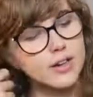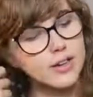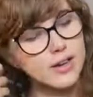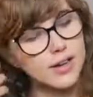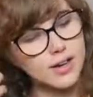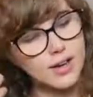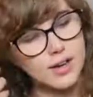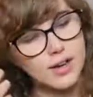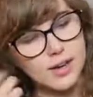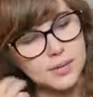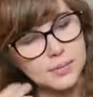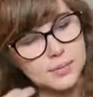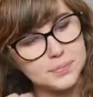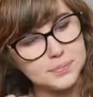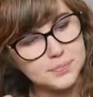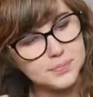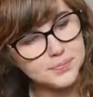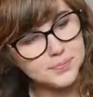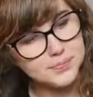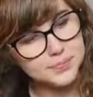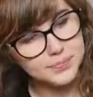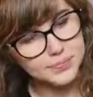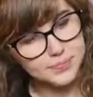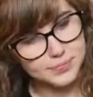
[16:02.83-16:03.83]

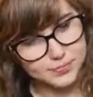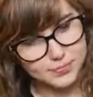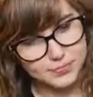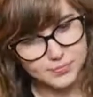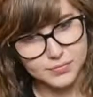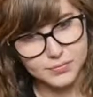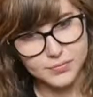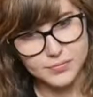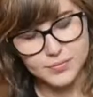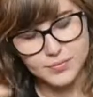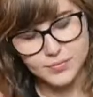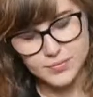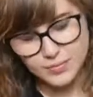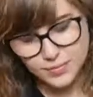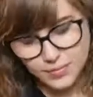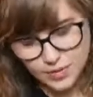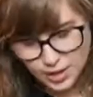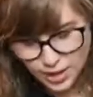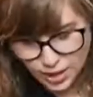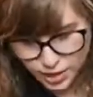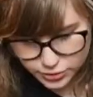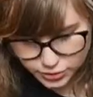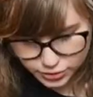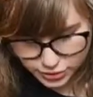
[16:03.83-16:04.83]

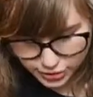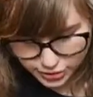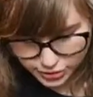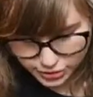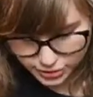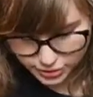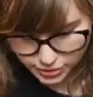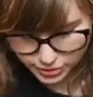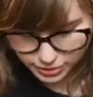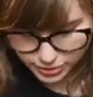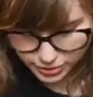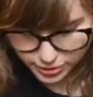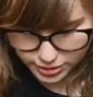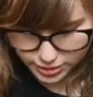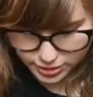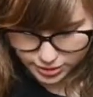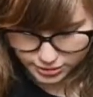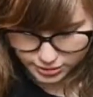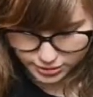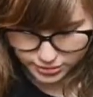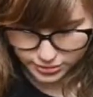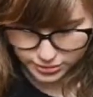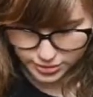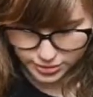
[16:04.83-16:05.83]
I'll show you. So we're gonna
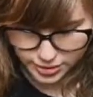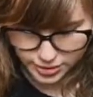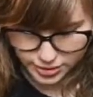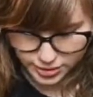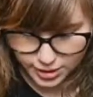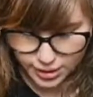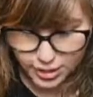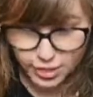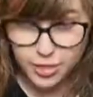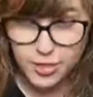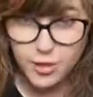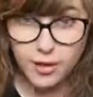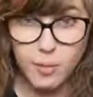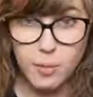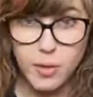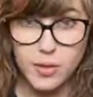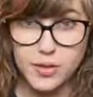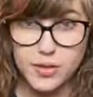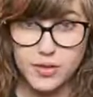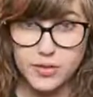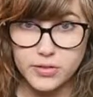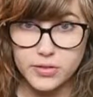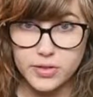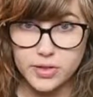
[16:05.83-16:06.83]
do thumb on
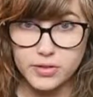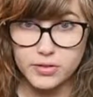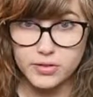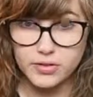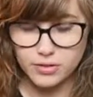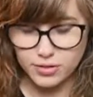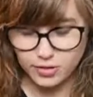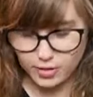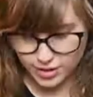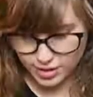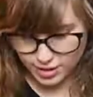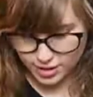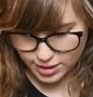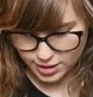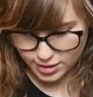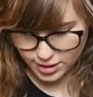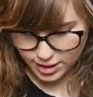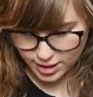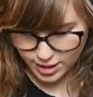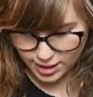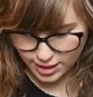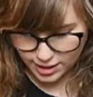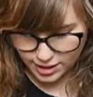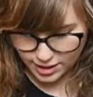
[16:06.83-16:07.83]
the 6th string
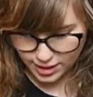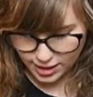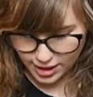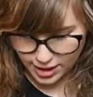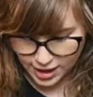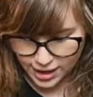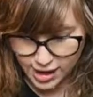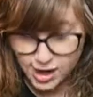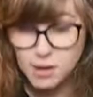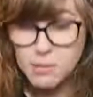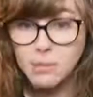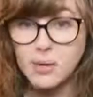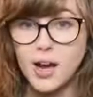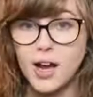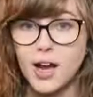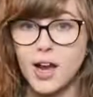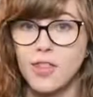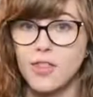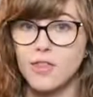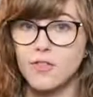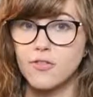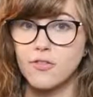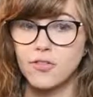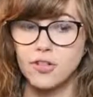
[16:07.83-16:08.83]
and AMI
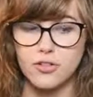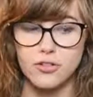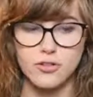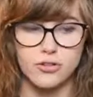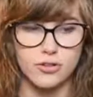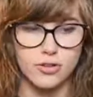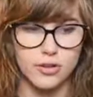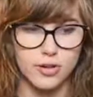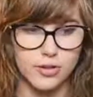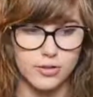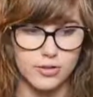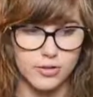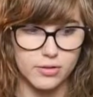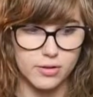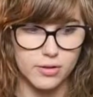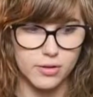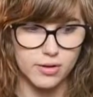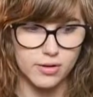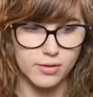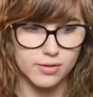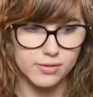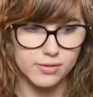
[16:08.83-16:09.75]
on the 1st string. So it's gonna go,